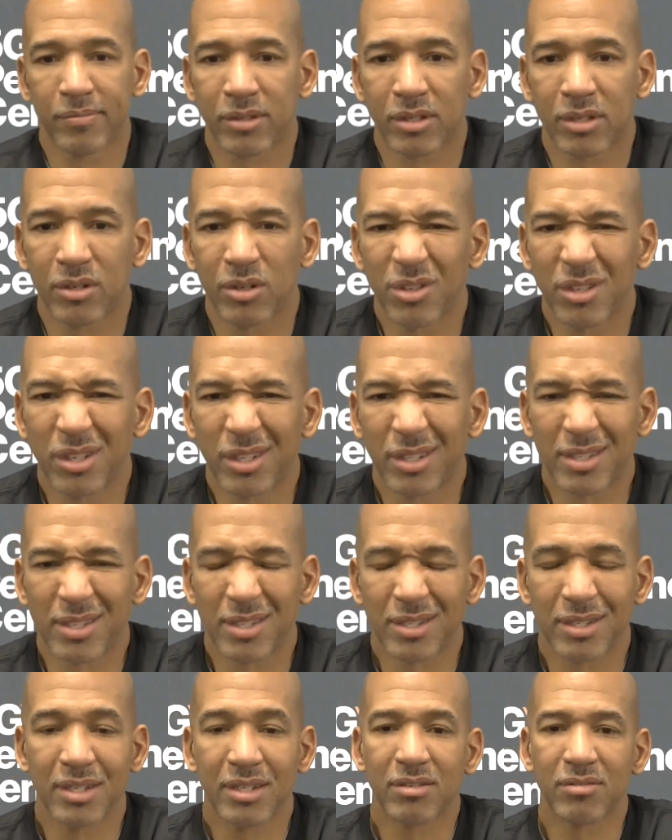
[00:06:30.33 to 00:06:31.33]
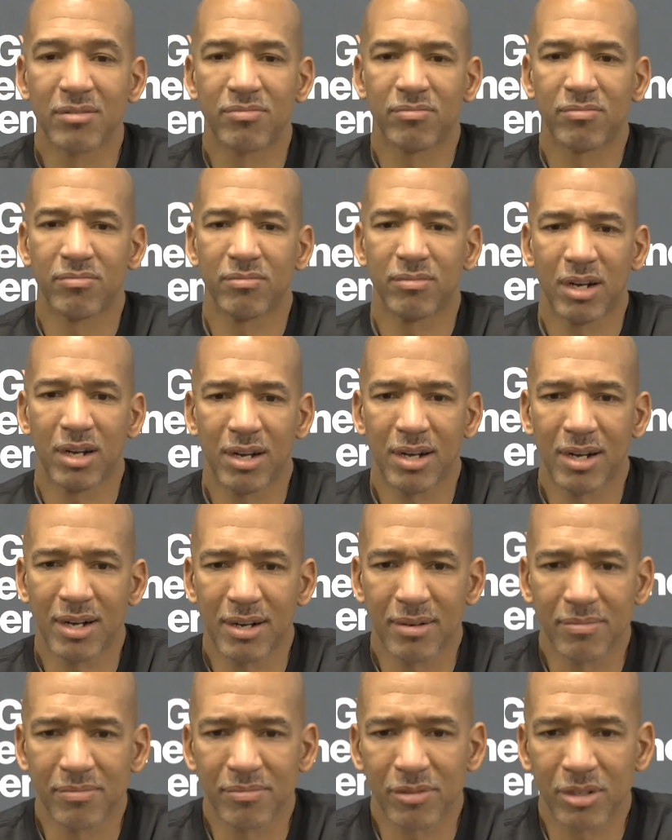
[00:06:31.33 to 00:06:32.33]
you know, you could see
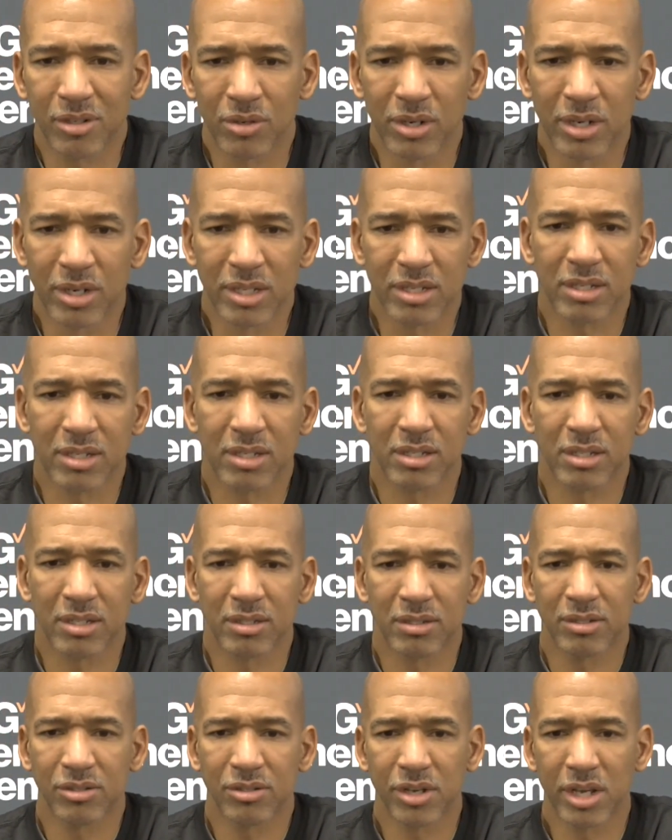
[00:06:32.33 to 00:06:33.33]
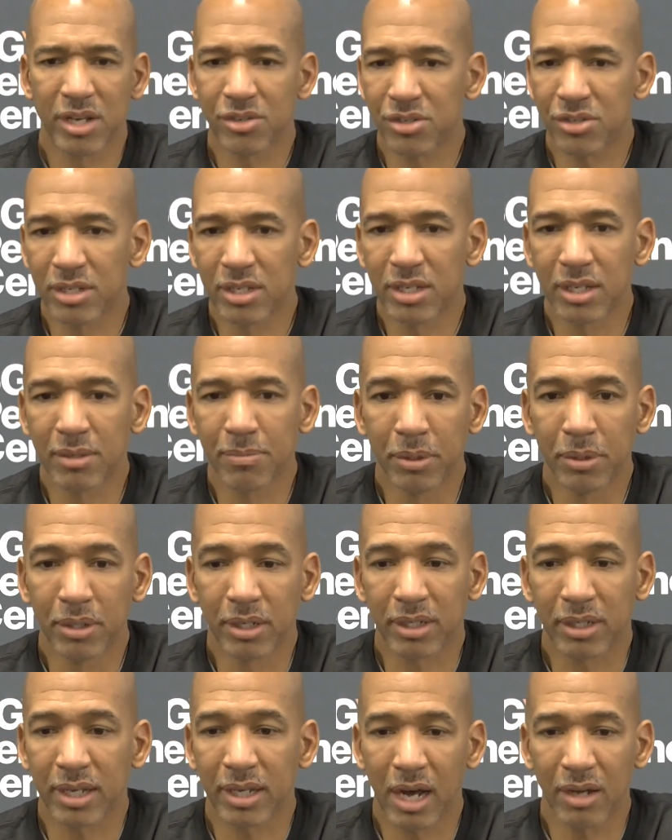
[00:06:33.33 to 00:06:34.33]
Chris, JC, and
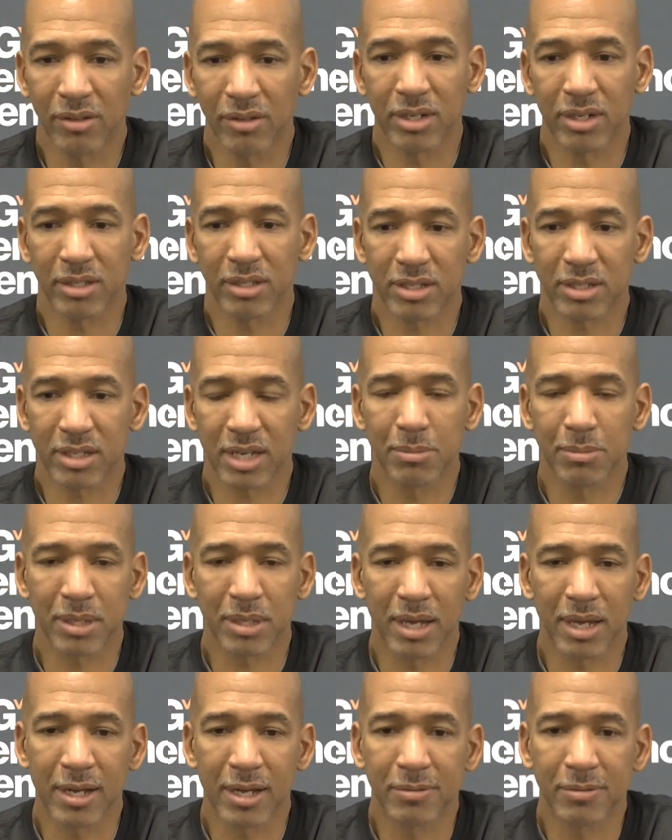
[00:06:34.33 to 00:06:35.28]
Book out there at the same time